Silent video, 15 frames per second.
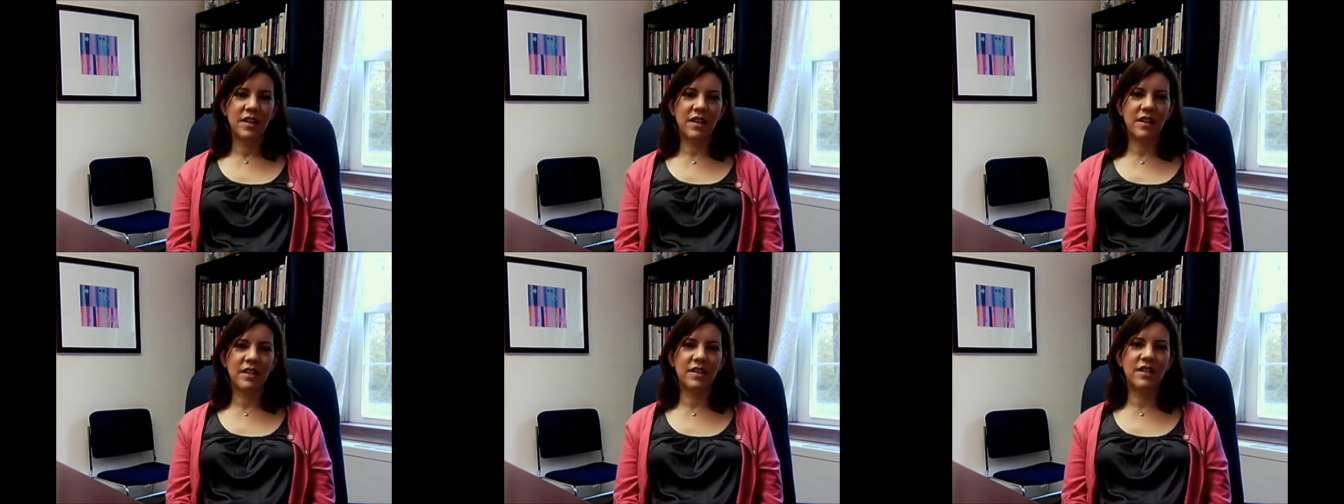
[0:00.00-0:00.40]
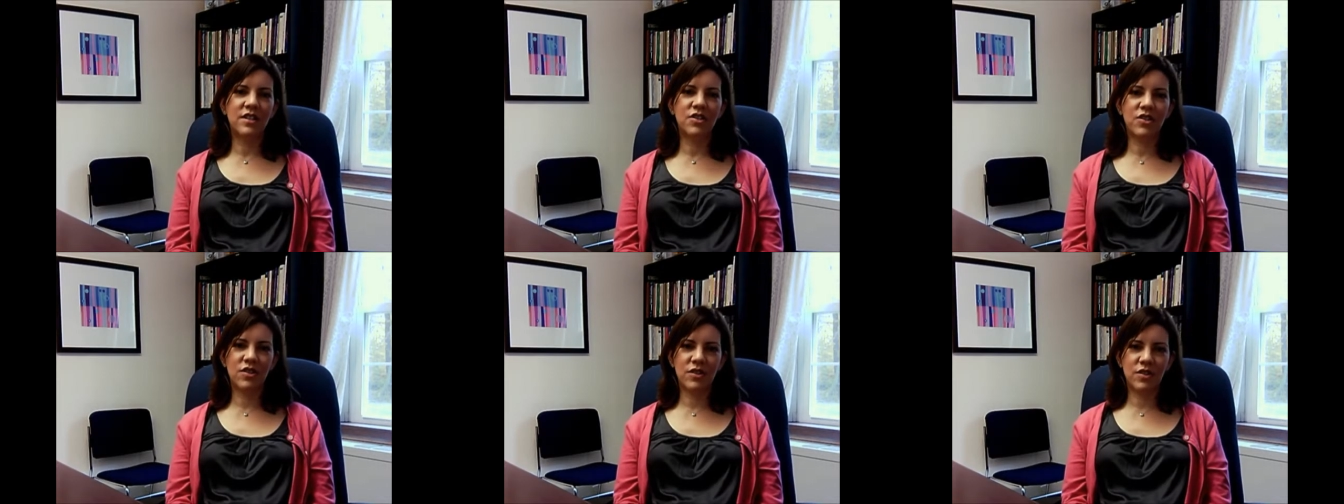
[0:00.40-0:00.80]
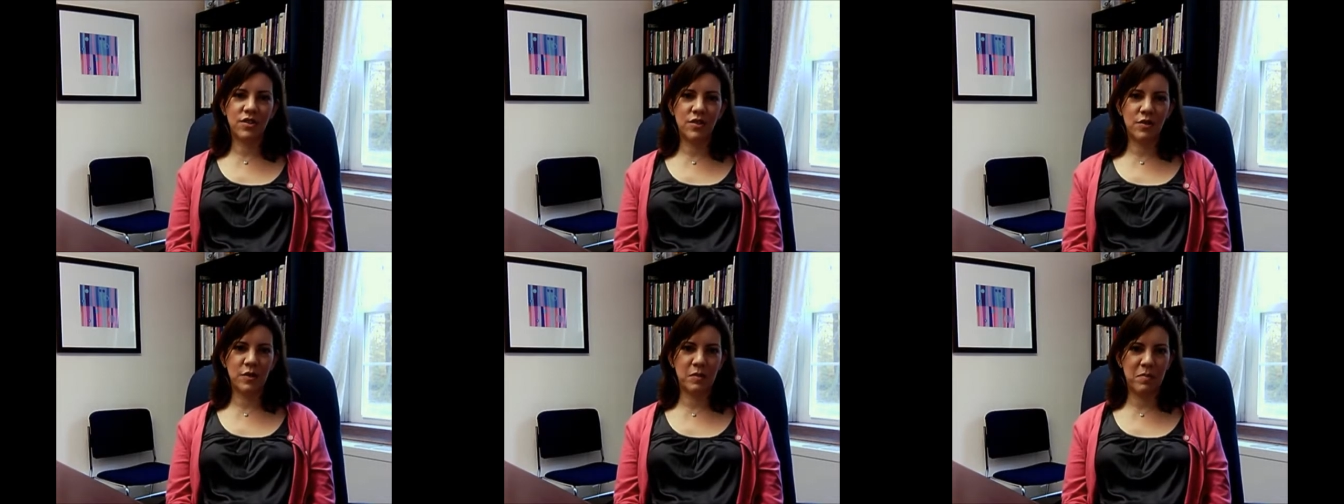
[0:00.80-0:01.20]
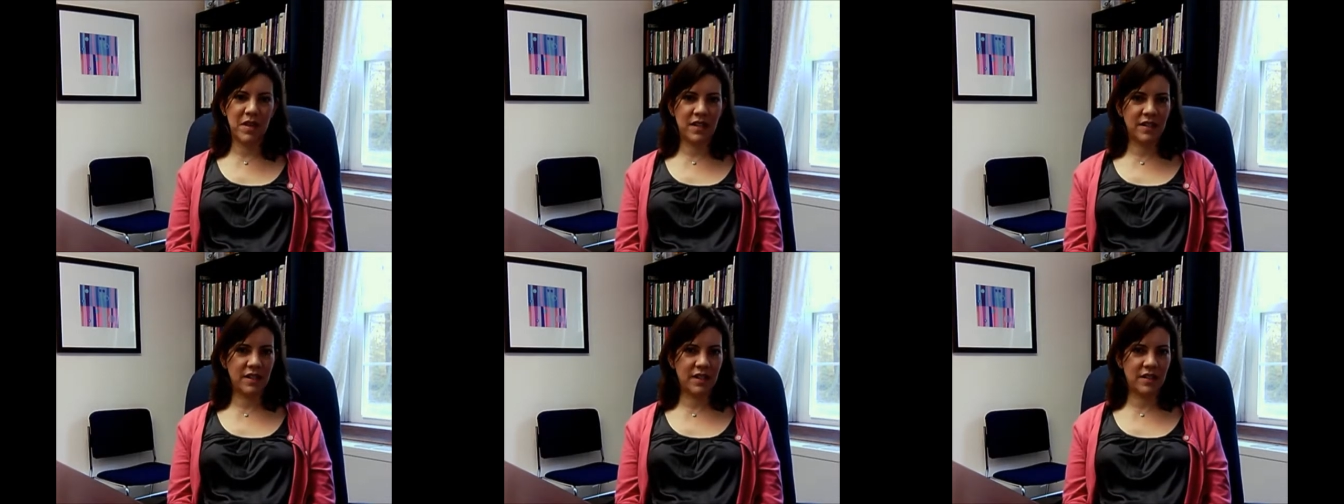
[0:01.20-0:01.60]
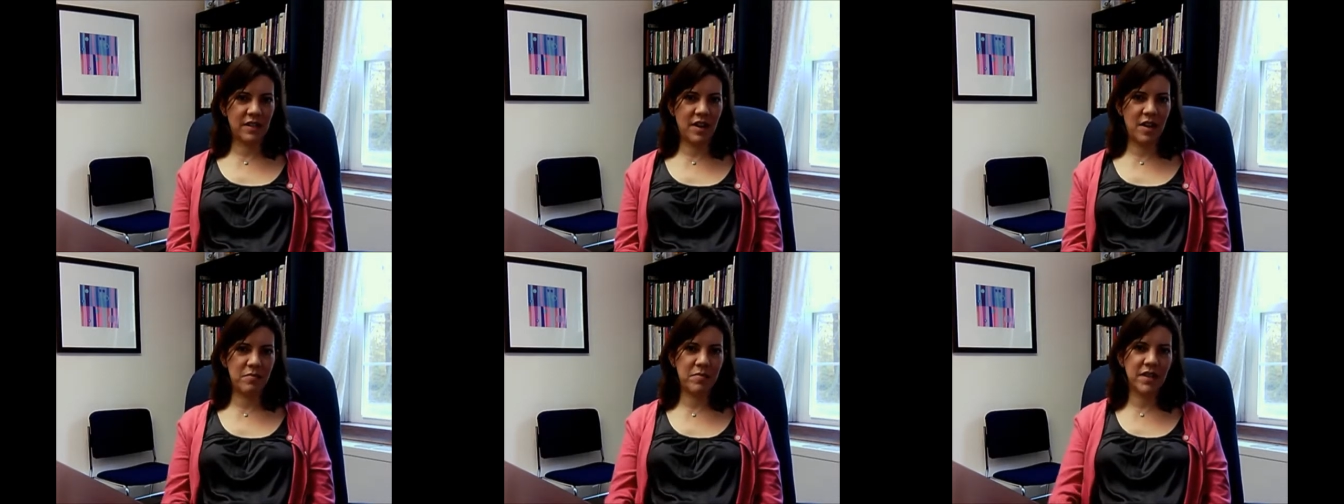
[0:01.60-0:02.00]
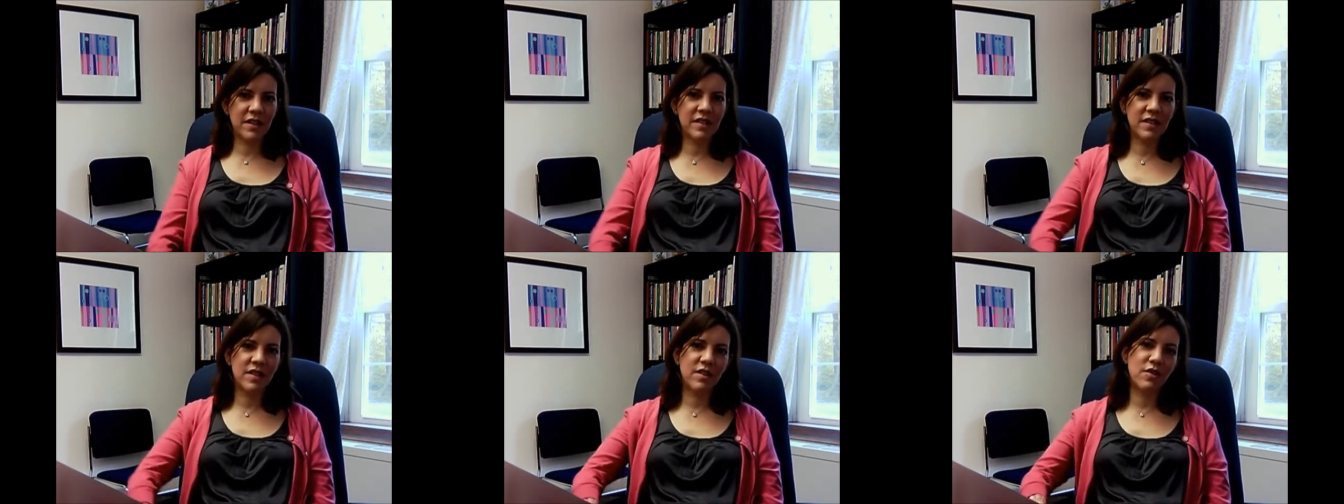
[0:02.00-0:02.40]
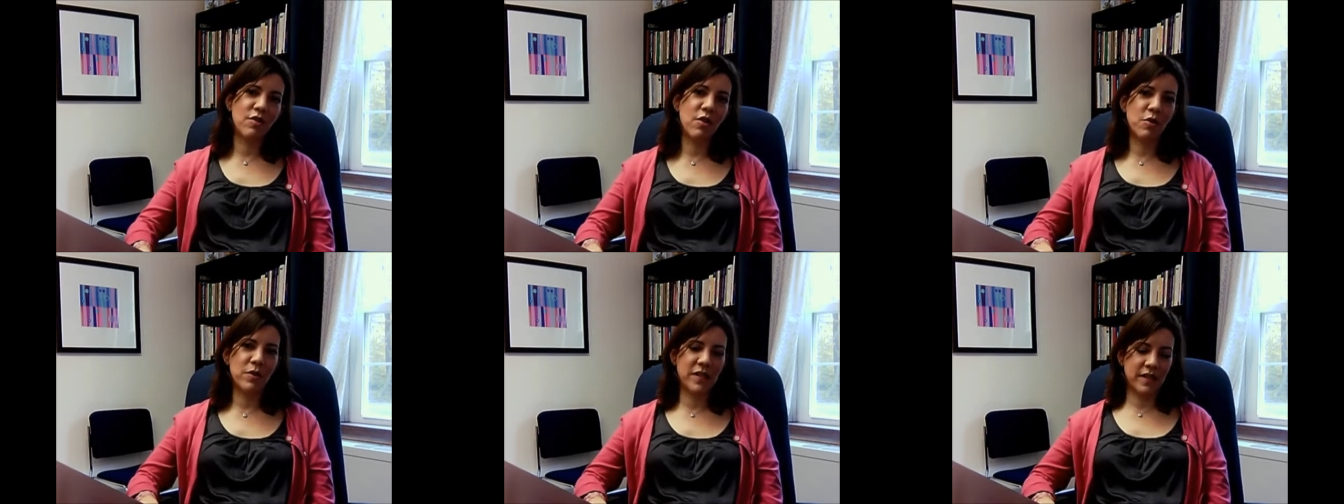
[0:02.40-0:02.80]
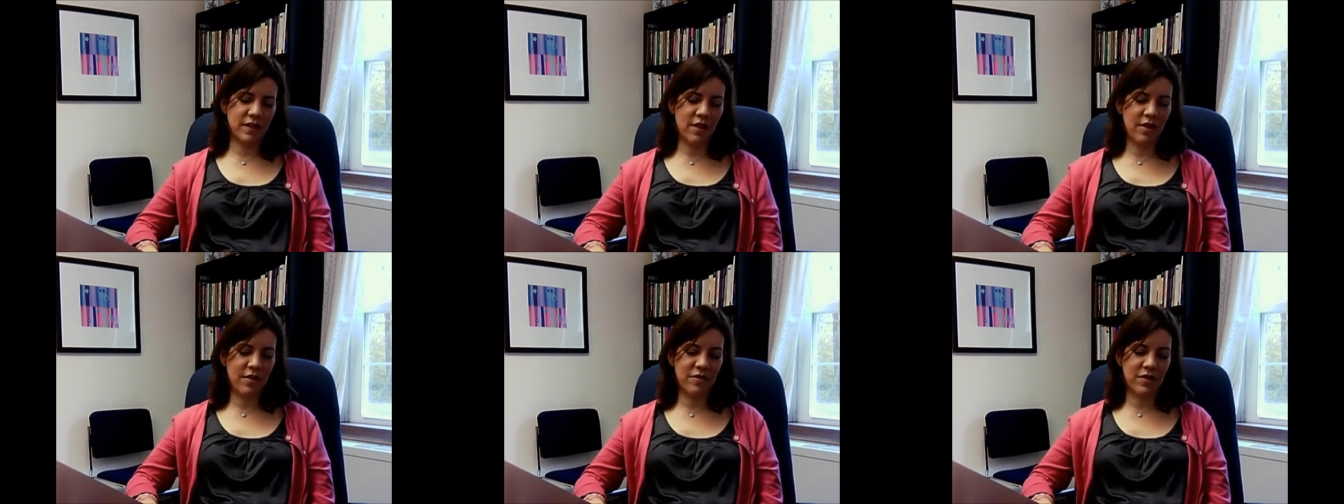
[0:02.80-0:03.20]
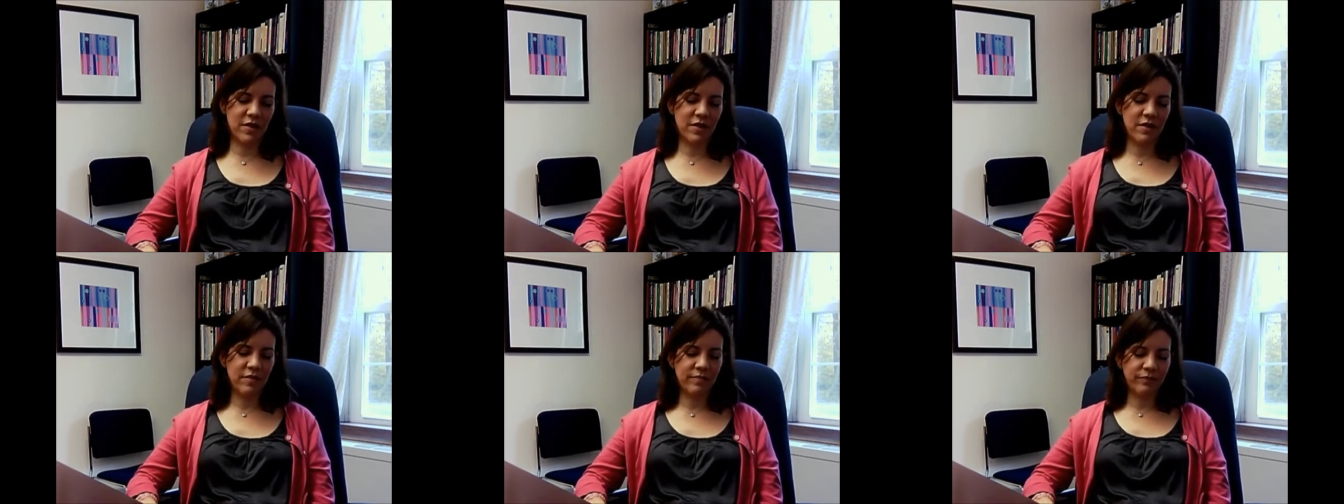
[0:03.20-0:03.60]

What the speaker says: In addition to those basic topics that are always covered,